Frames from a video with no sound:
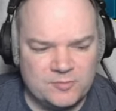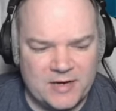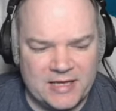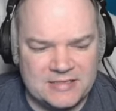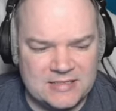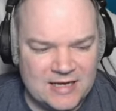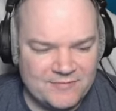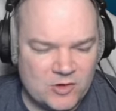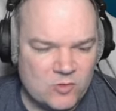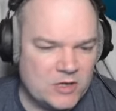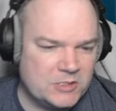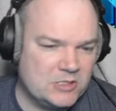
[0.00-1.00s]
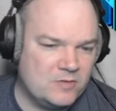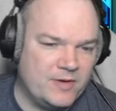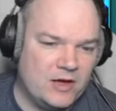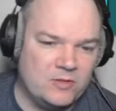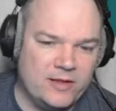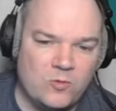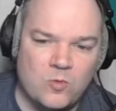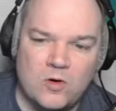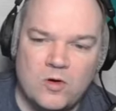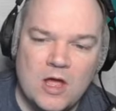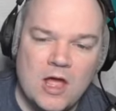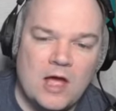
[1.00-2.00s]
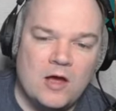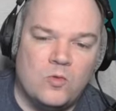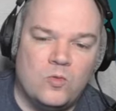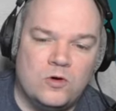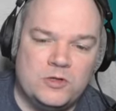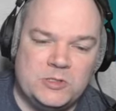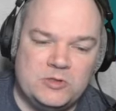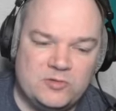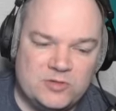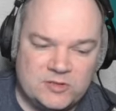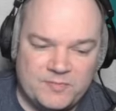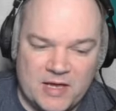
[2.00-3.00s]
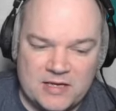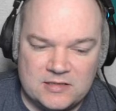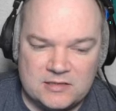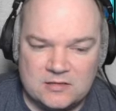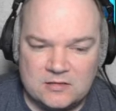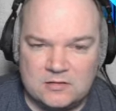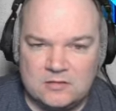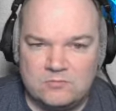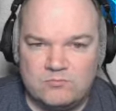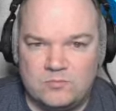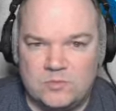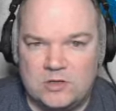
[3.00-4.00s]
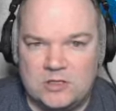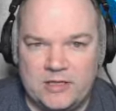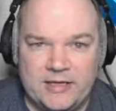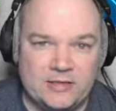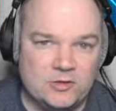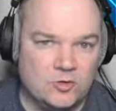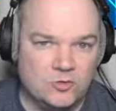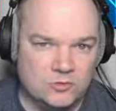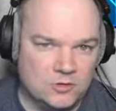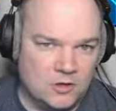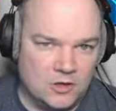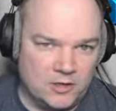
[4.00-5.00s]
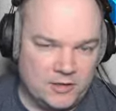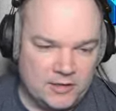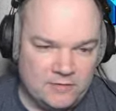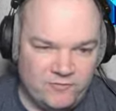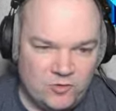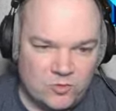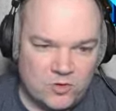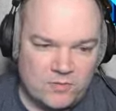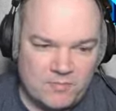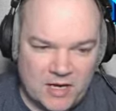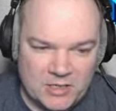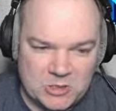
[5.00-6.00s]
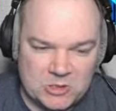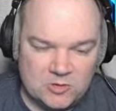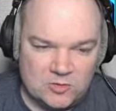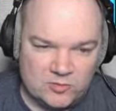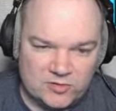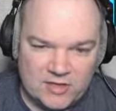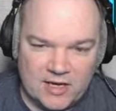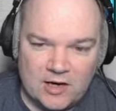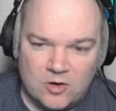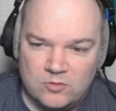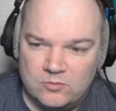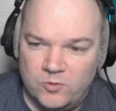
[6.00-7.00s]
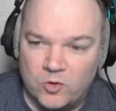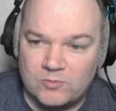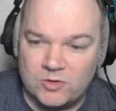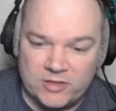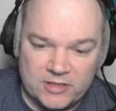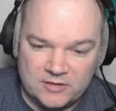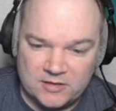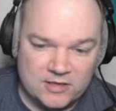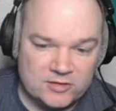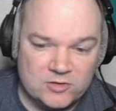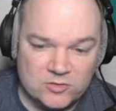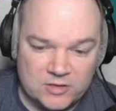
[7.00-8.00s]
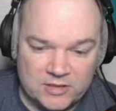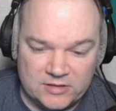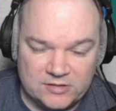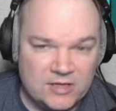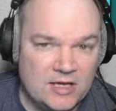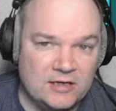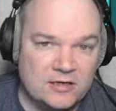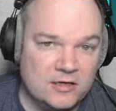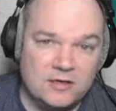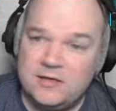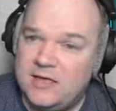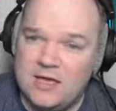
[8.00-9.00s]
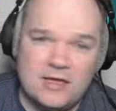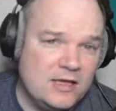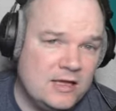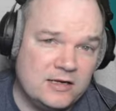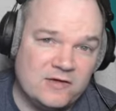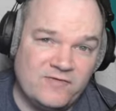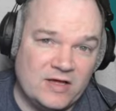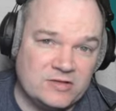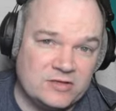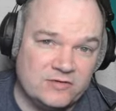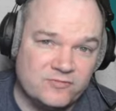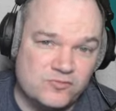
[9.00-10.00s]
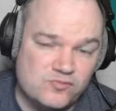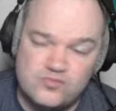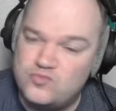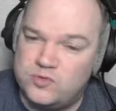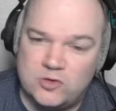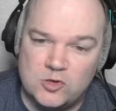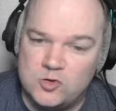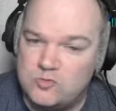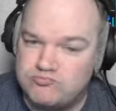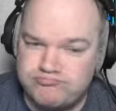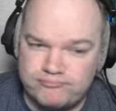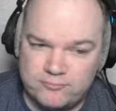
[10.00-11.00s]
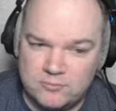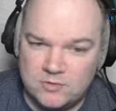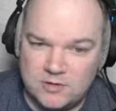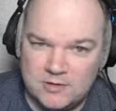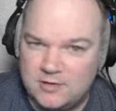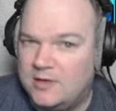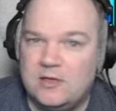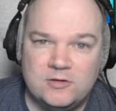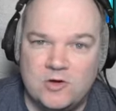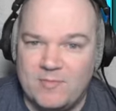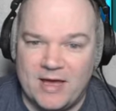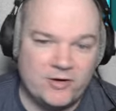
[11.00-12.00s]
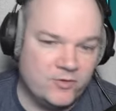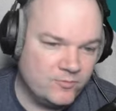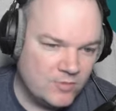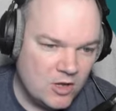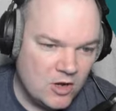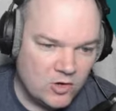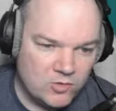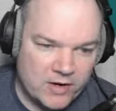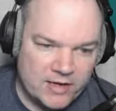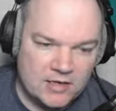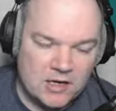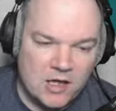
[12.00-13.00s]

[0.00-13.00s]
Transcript: But I did have a question about like what would you spend clan gold on if you were in my shoes? Now, normally the answer is Yannica. Can't get Yannica fast enough. So don't matter, right?